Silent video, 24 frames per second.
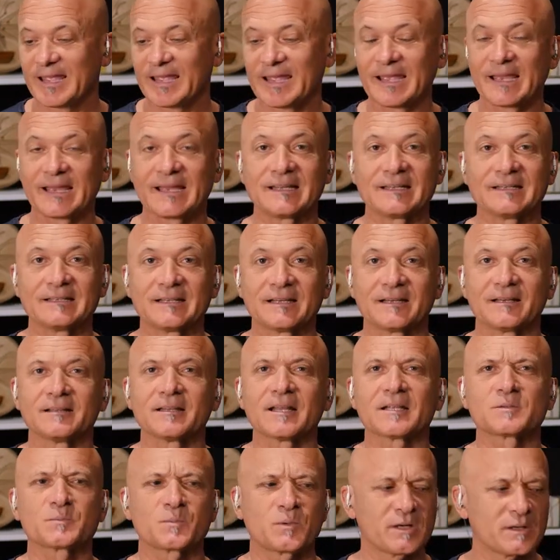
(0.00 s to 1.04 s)
and
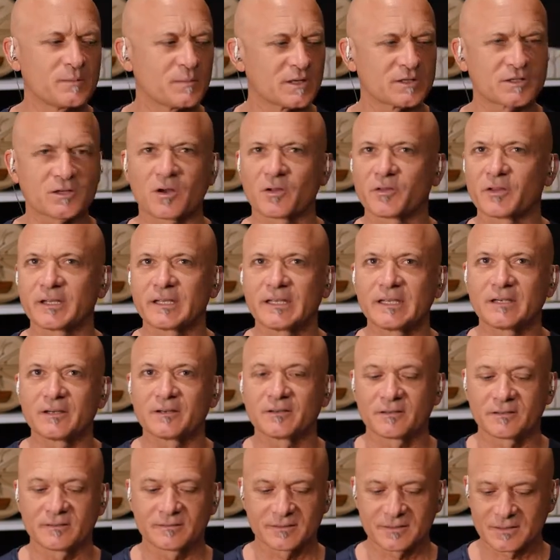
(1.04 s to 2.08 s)
uh, that's pretty much all the
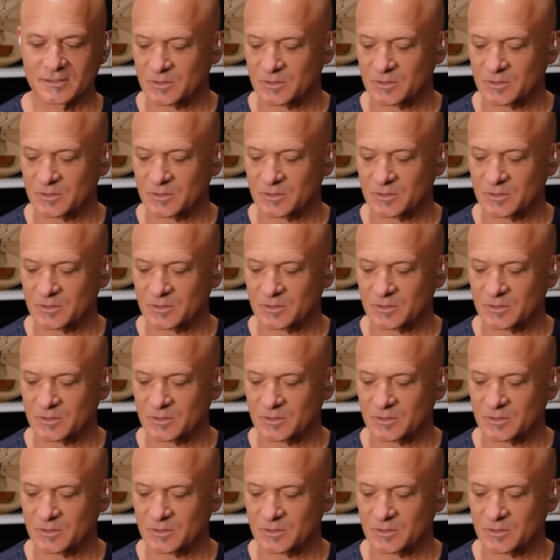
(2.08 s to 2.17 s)
gear.